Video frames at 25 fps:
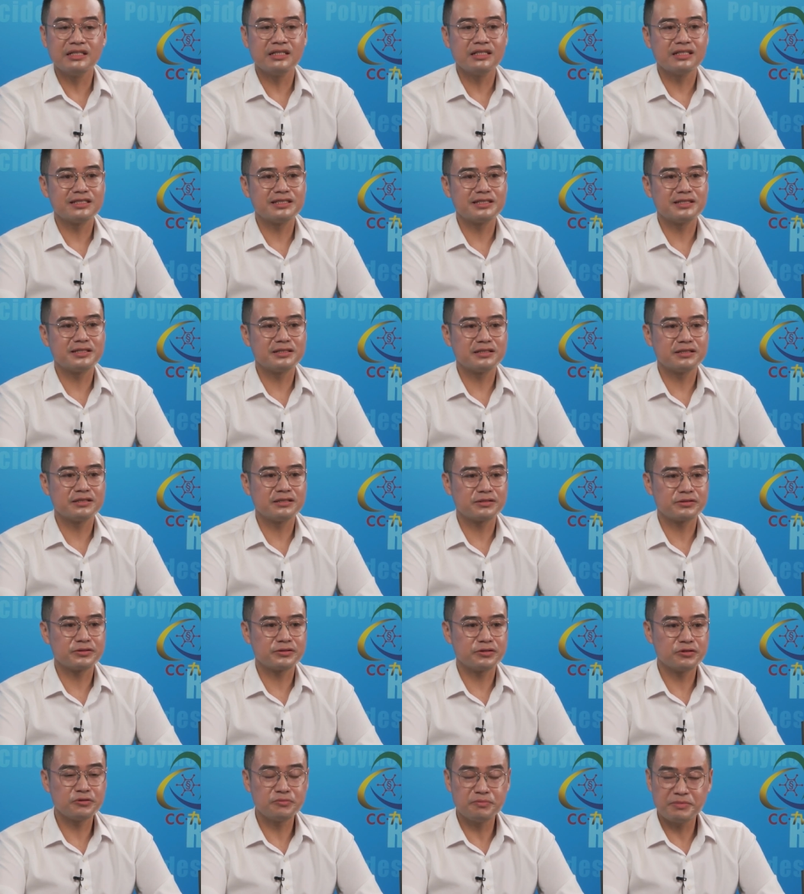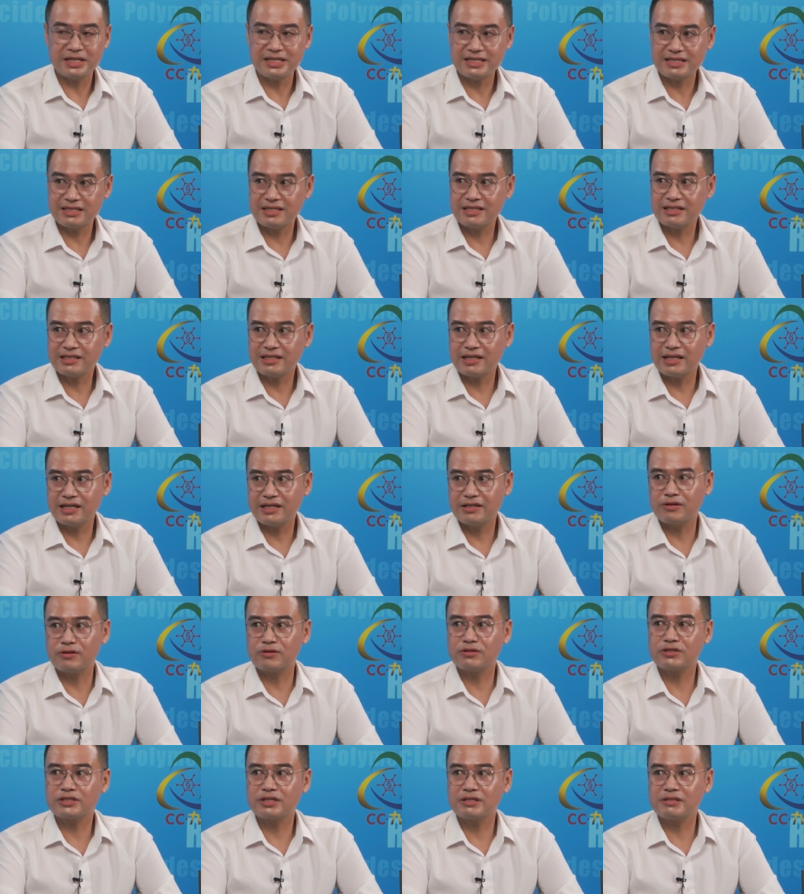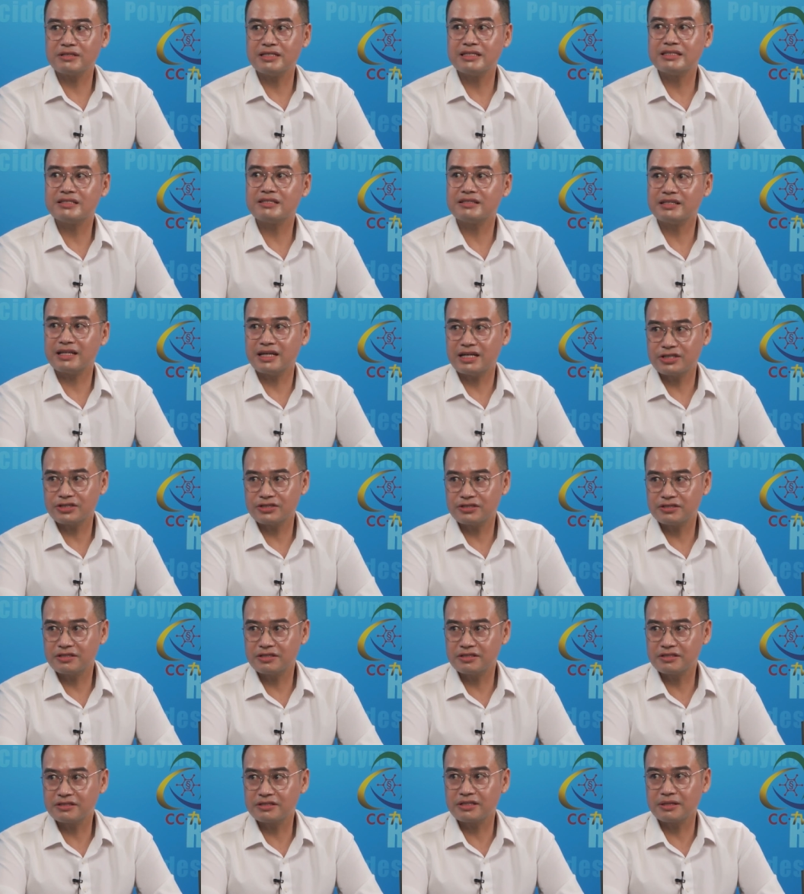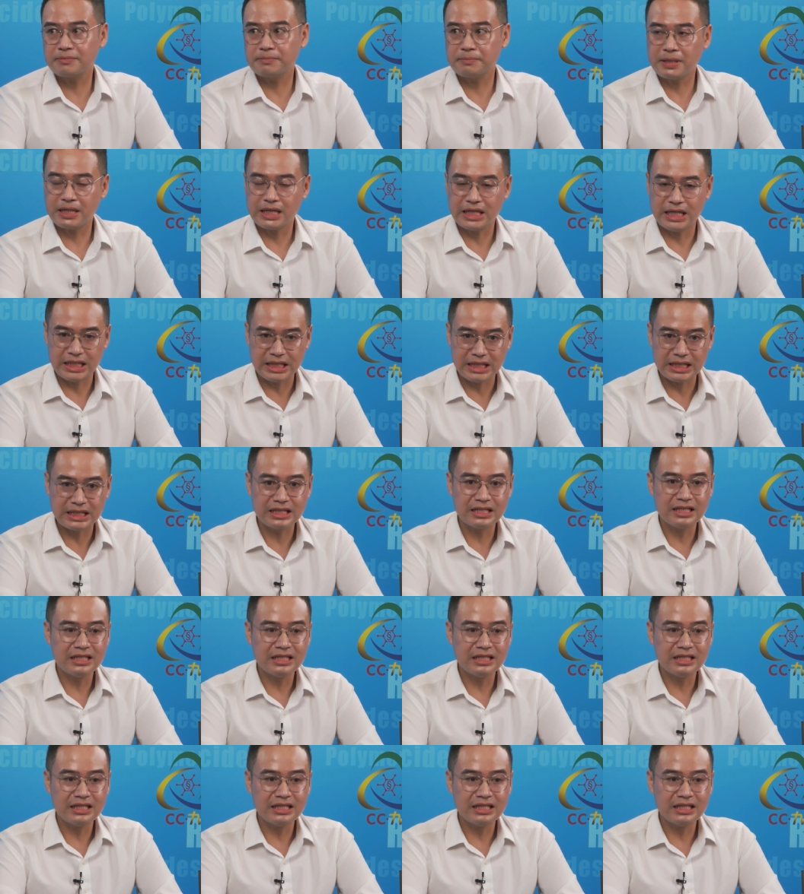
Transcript: the domestic and also international company.